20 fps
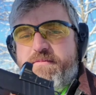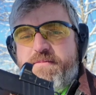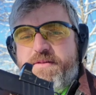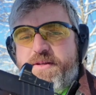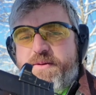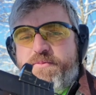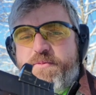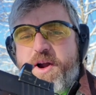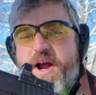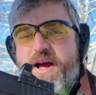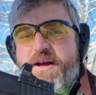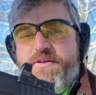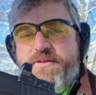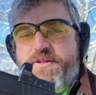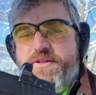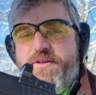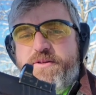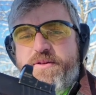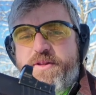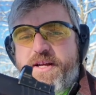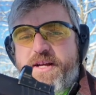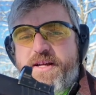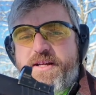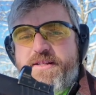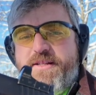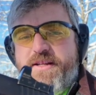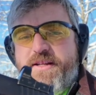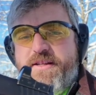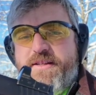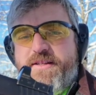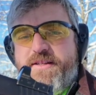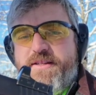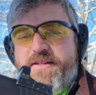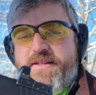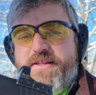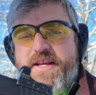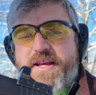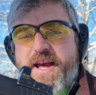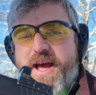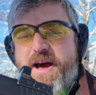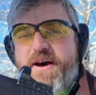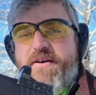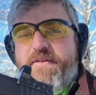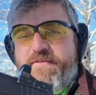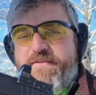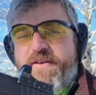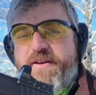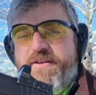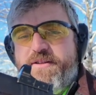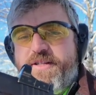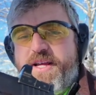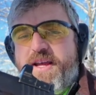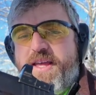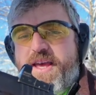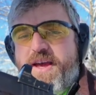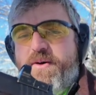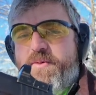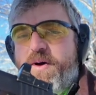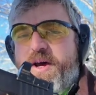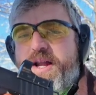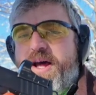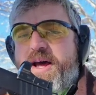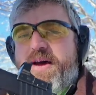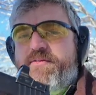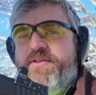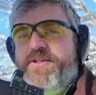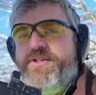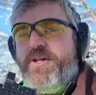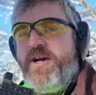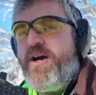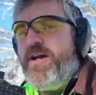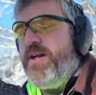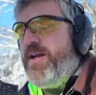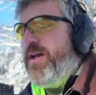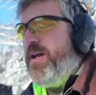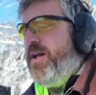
some rounds through this and see how it feels. I can't wait. I haven't shot it